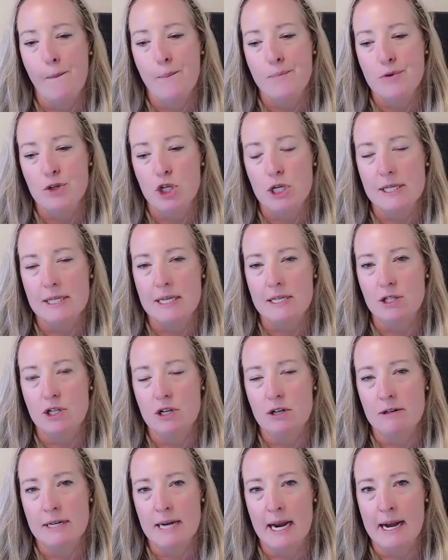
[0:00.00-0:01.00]
she says,
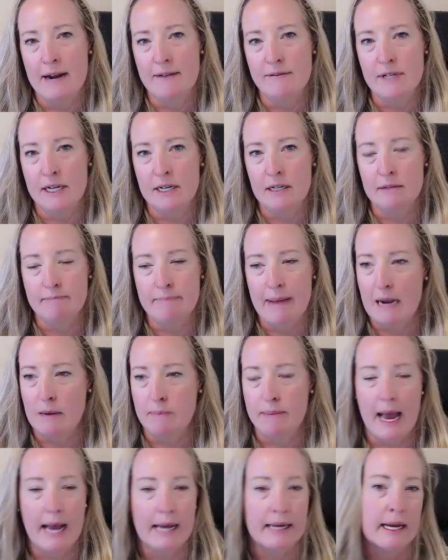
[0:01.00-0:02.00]
Diane, I've done
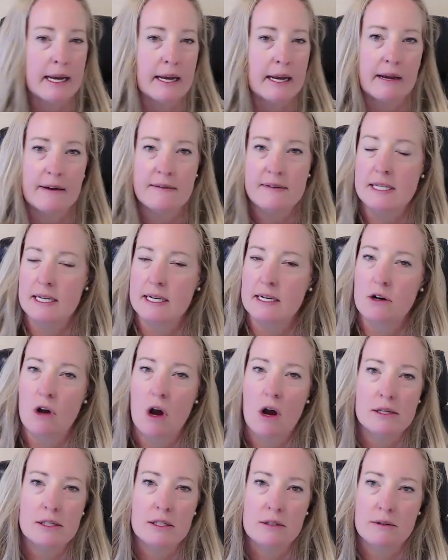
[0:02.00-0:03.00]
backpacking, I've stayed in
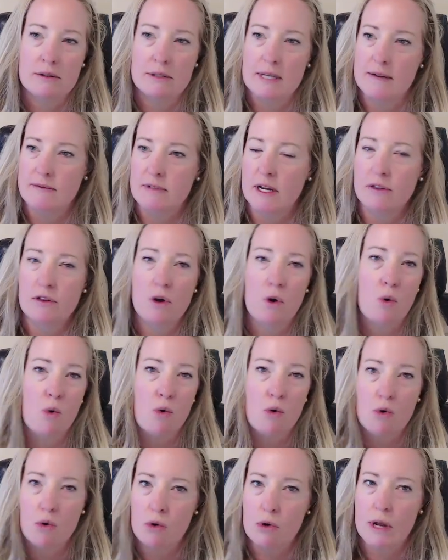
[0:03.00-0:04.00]
hostels, I've done the
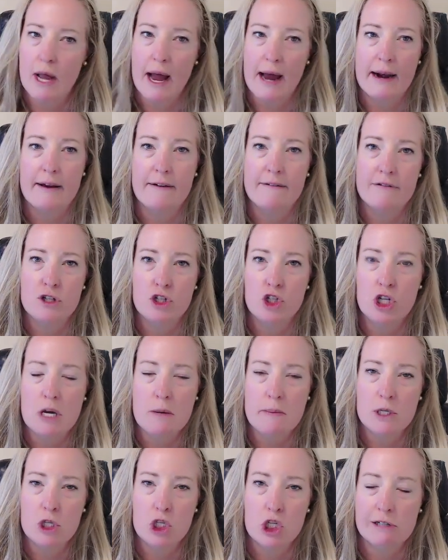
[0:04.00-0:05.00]
whole kind of
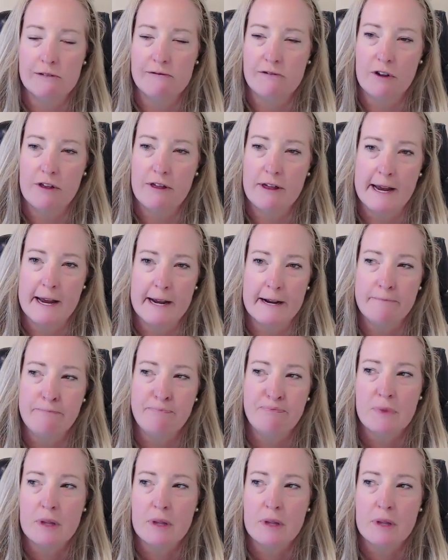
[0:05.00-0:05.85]
cheap and cheerful thing.